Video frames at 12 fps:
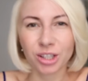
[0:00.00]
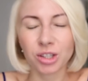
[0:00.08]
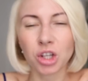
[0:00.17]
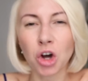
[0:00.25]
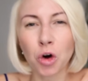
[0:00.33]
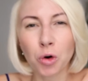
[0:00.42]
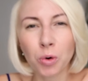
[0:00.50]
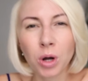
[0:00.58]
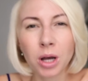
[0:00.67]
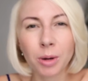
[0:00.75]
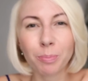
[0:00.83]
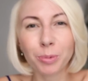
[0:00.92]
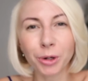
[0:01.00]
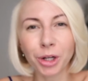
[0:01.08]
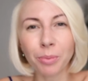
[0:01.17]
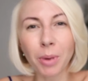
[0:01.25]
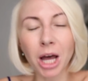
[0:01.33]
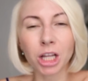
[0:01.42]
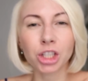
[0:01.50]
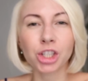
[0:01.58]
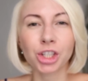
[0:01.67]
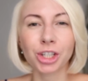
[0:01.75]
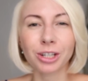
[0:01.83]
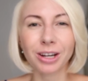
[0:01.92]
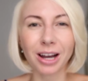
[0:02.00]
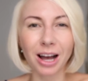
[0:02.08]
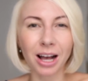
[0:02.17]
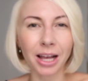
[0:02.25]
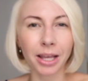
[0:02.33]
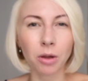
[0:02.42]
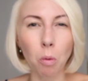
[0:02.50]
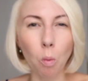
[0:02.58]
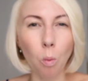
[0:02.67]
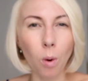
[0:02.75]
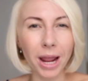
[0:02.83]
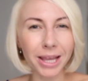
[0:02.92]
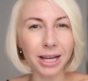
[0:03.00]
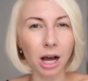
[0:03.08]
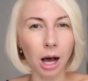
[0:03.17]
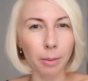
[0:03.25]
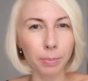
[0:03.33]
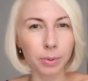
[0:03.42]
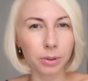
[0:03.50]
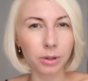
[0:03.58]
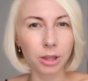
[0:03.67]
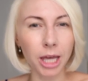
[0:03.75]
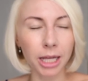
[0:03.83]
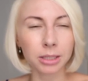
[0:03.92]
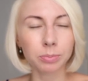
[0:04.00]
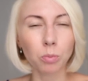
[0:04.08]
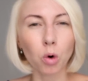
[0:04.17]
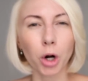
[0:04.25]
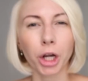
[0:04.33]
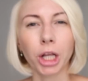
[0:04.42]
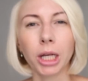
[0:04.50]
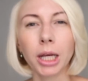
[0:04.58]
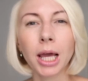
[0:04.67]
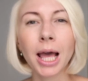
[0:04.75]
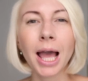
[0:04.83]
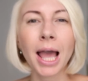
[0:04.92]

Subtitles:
So pretty much I wake up that morning,